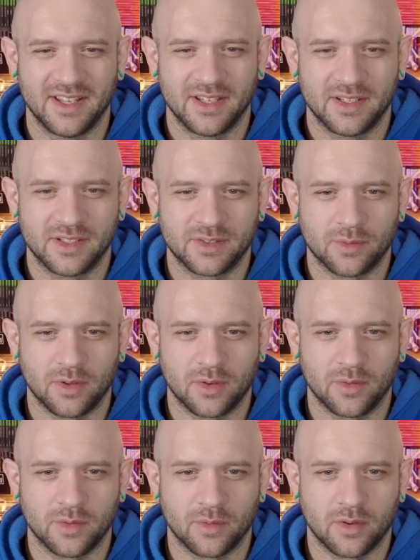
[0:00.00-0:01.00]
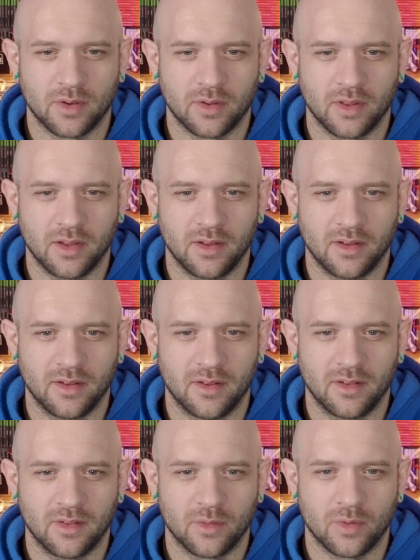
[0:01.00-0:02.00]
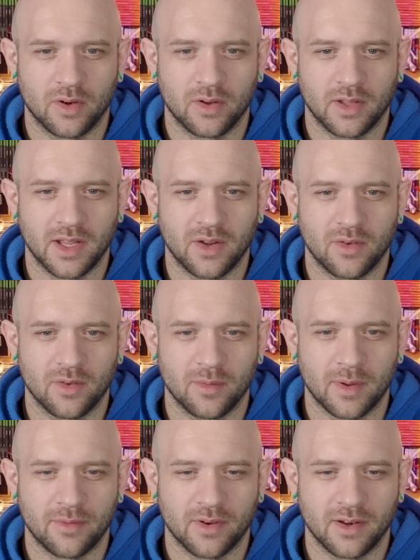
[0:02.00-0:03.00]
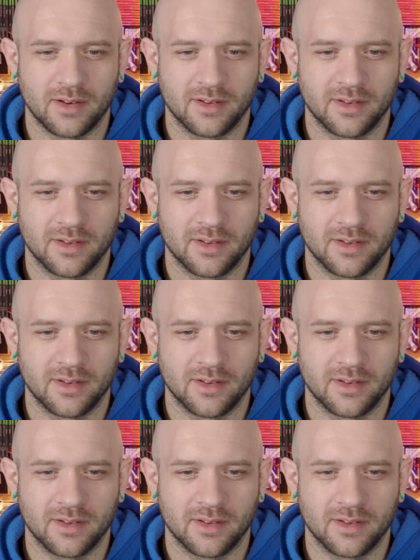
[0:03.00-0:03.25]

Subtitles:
swung over the wrong leg over, my friend.